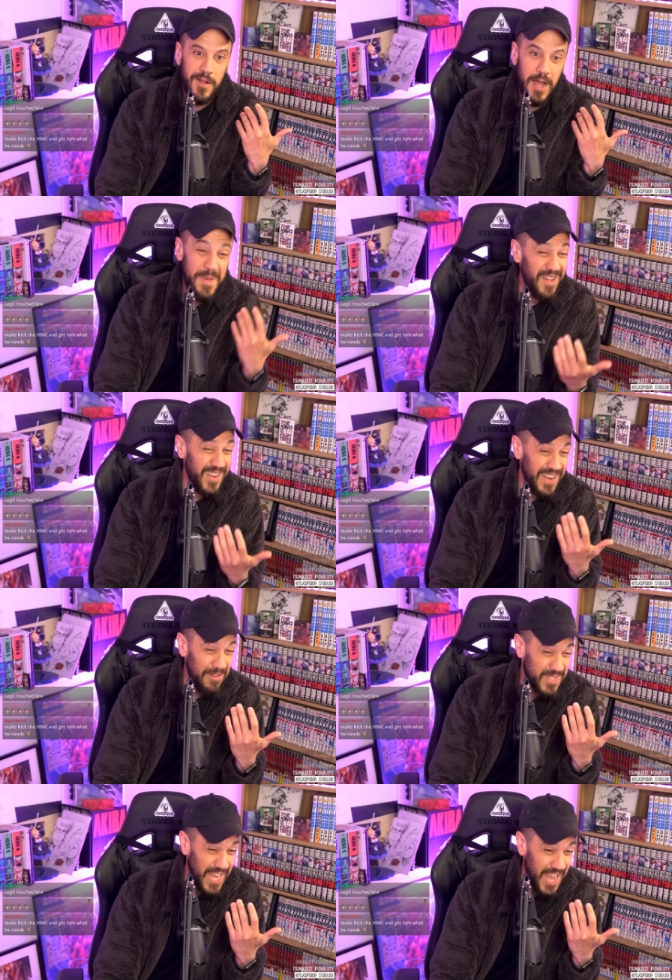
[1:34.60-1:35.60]
about I
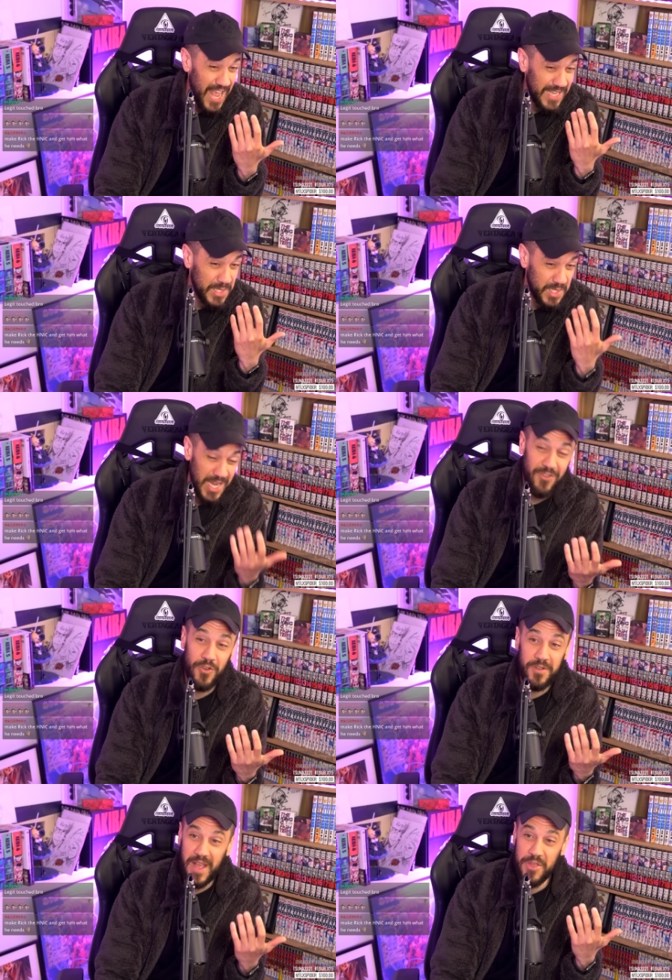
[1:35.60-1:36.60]
would say as
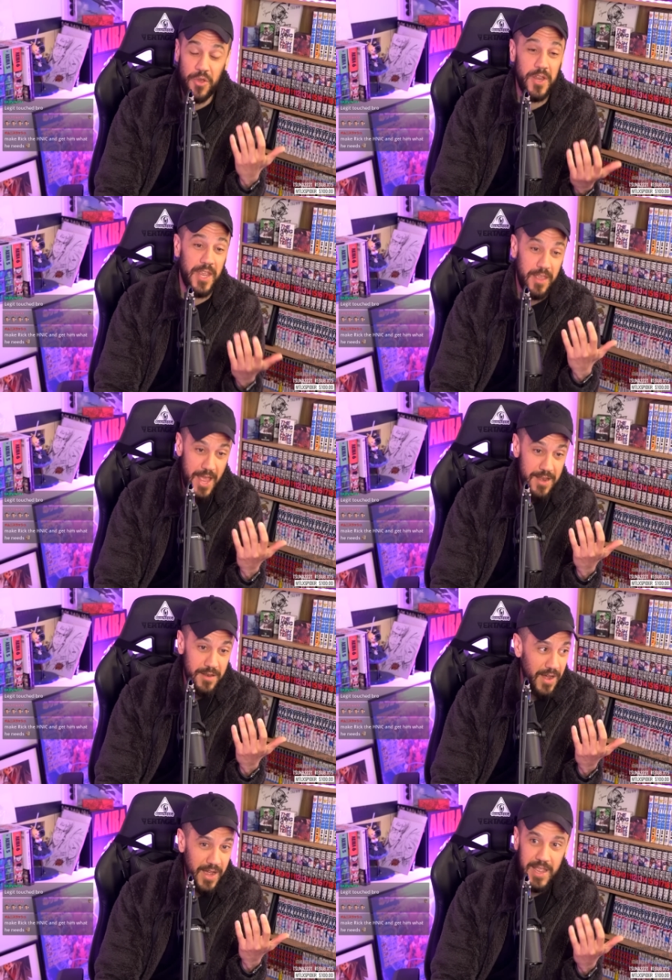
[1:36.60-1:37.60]
central as you're gonna get
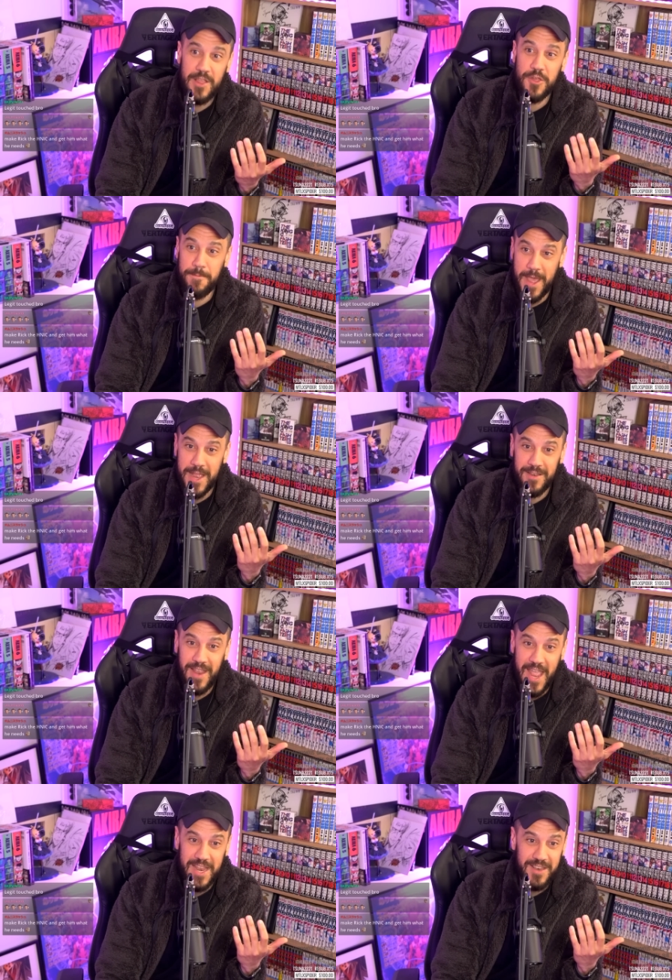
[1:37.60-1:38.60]
uh, in Japan.
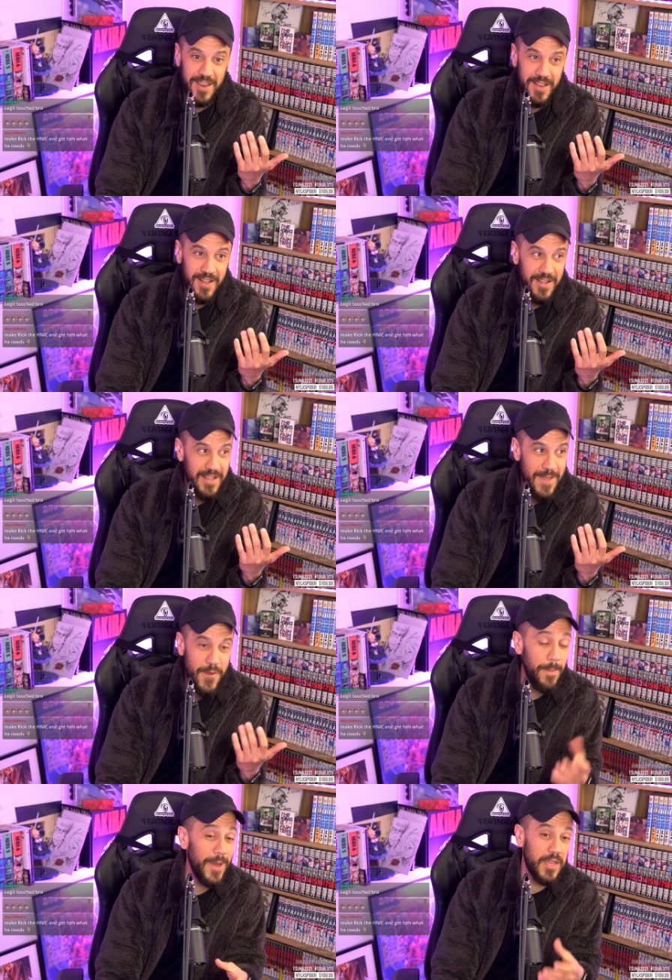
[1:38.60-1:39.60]
And if
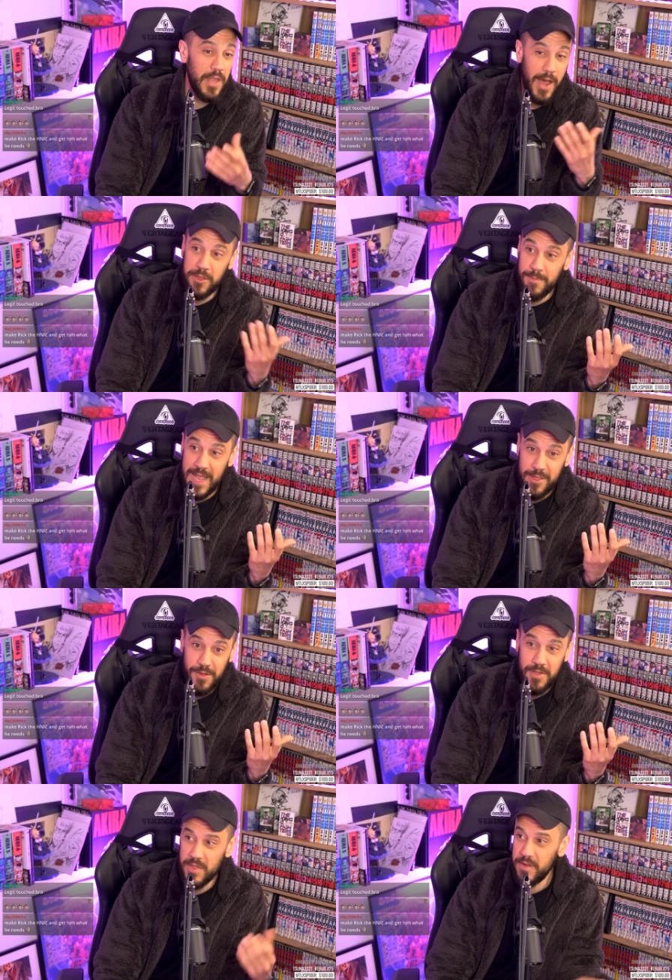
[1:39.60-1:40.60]
you compare it to the other
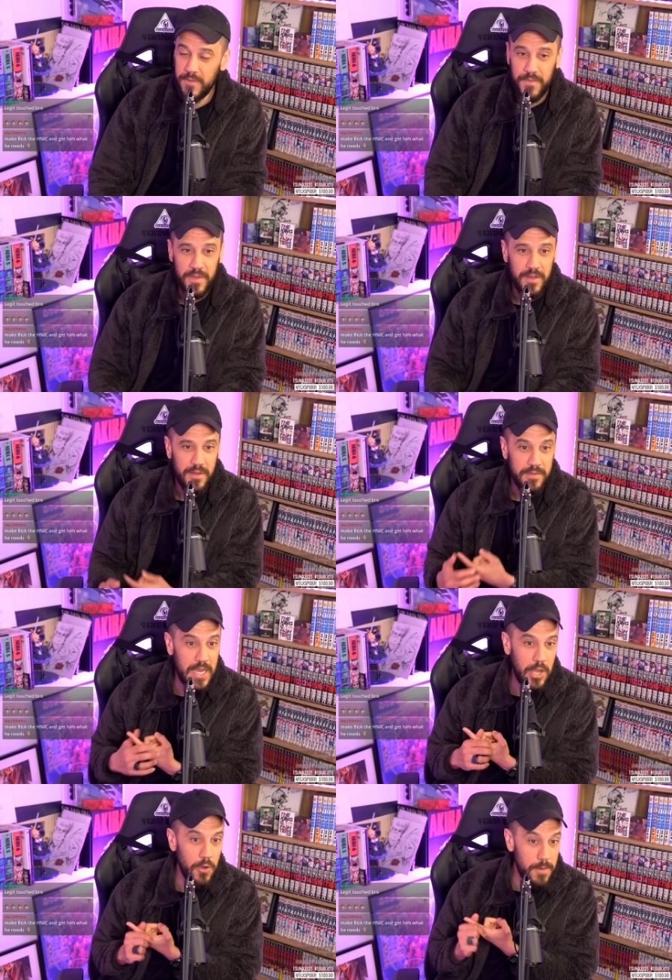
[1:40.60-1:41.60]
majors,
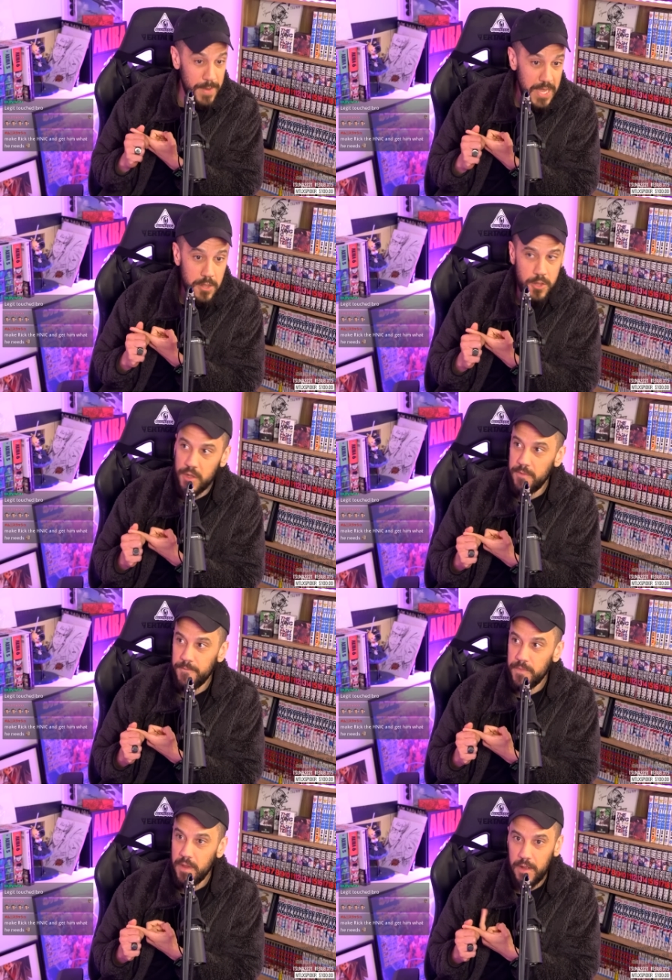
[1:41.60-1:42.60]
Daytona Beach,
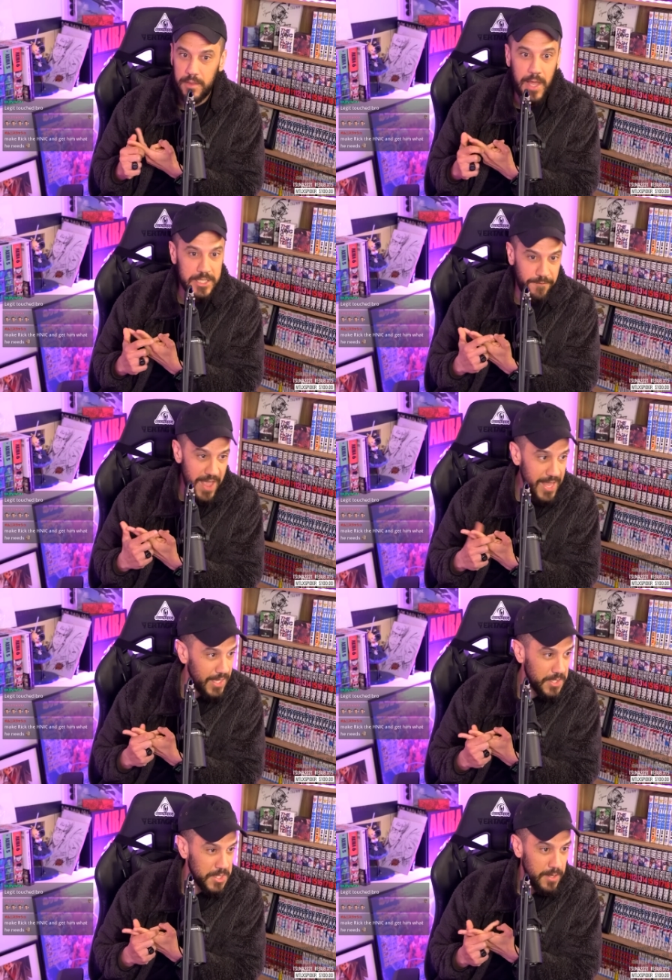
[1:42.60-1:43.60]
Las
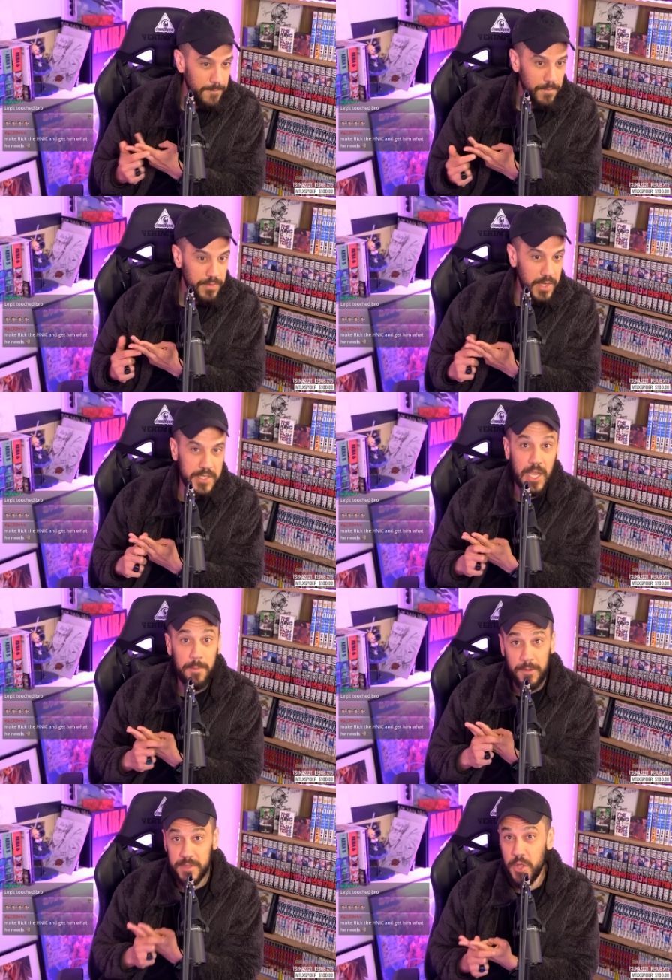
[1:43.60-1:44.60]
Vegas, the
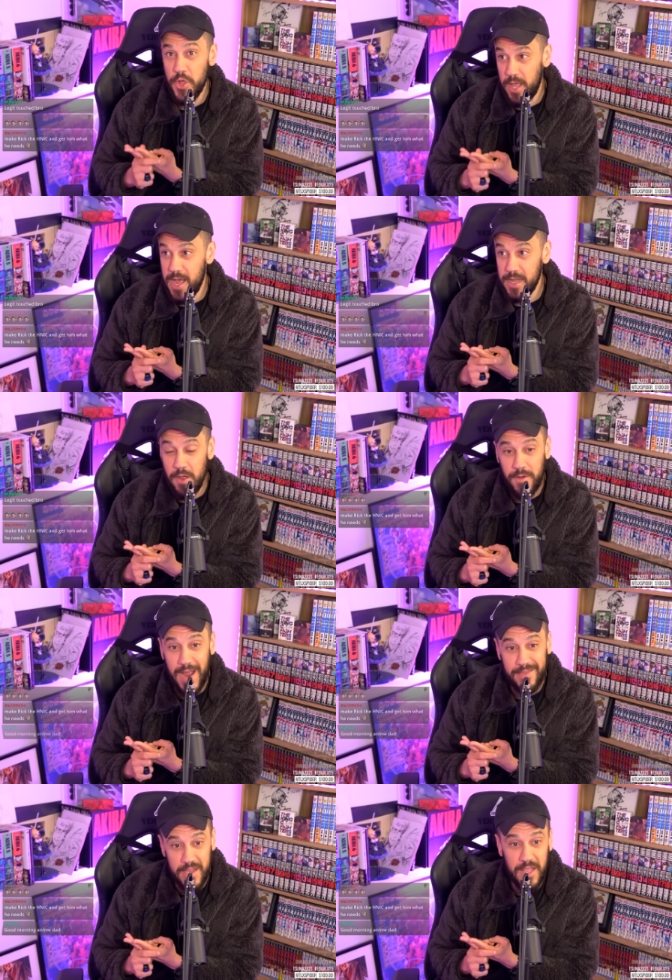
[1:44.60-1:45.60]
suburbs of Chicago,
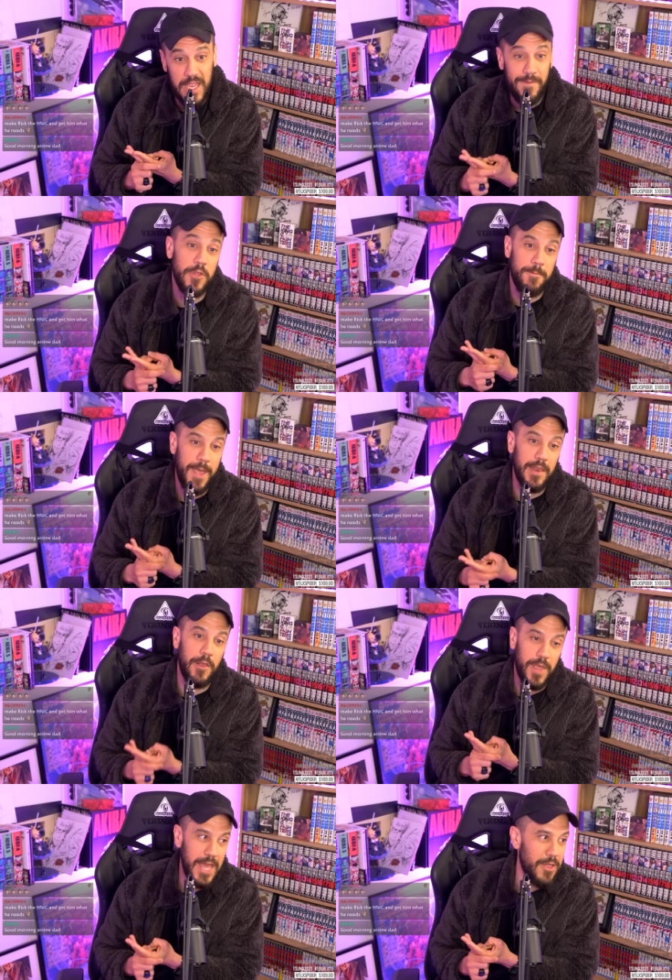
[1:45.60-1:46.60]
I think the Evo Japan
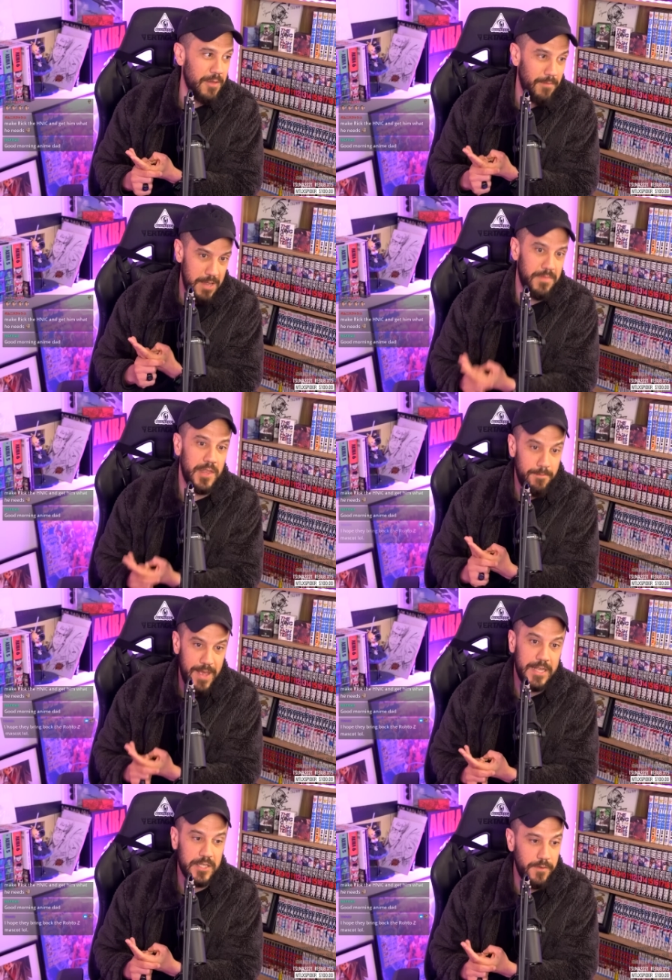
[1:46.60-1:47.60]
location might be the
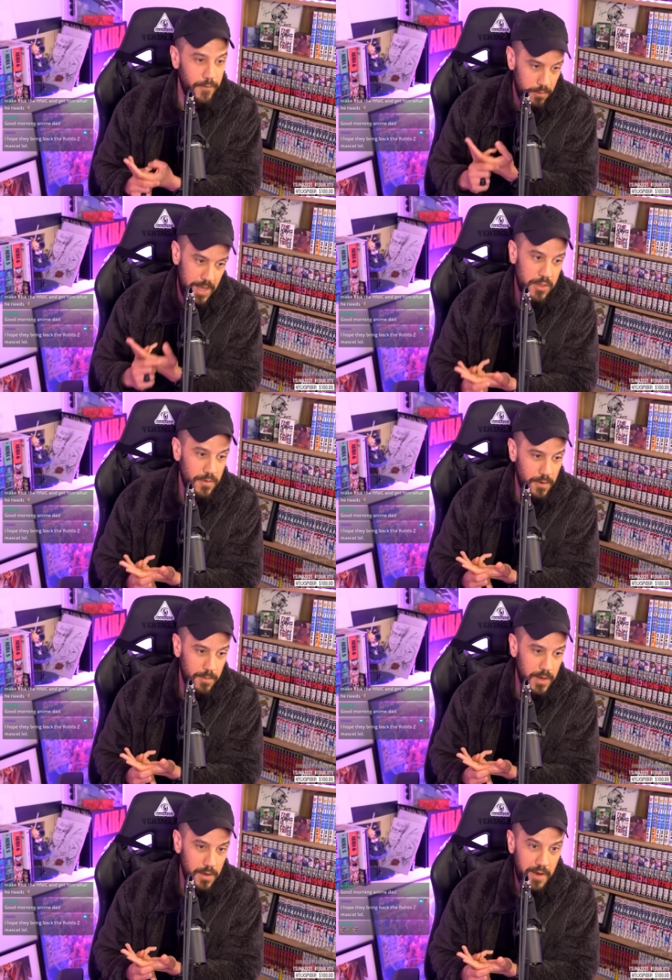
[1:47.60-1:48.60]
best for a major
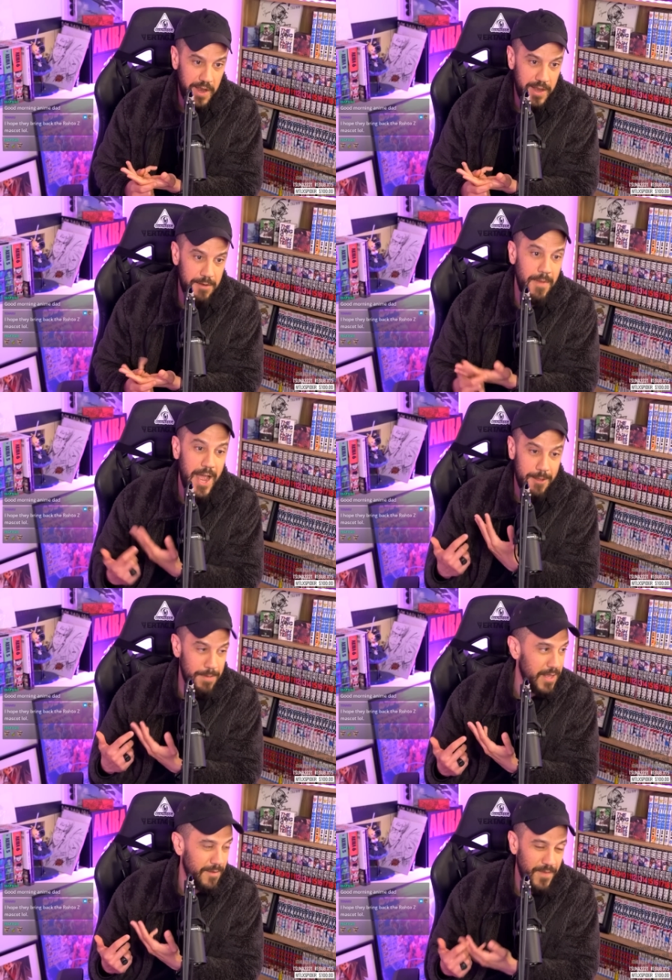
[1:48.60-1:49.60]
tournament, right? In my
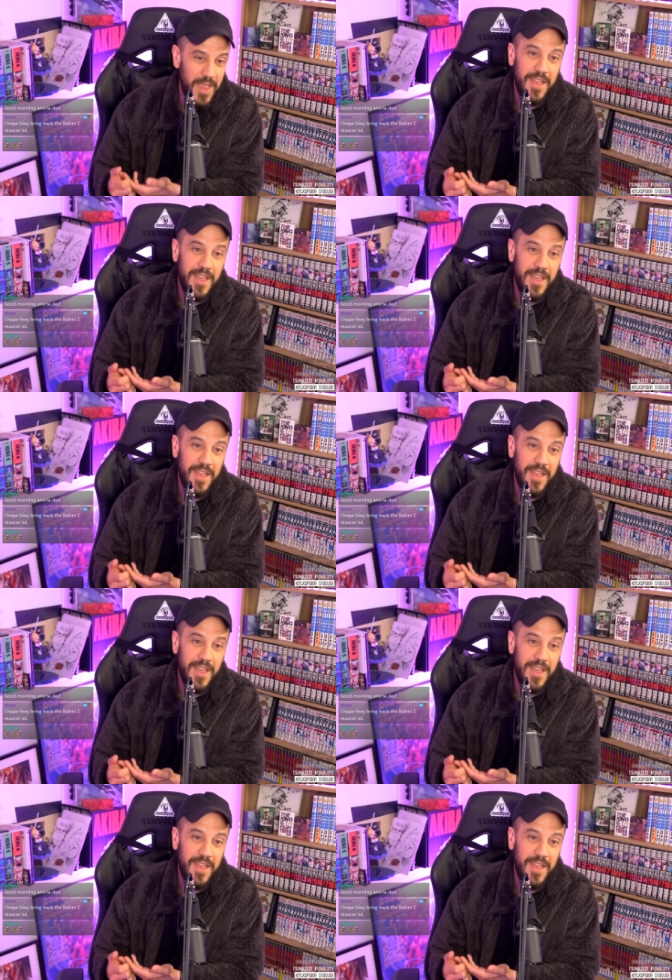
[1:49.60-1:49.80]
opinion.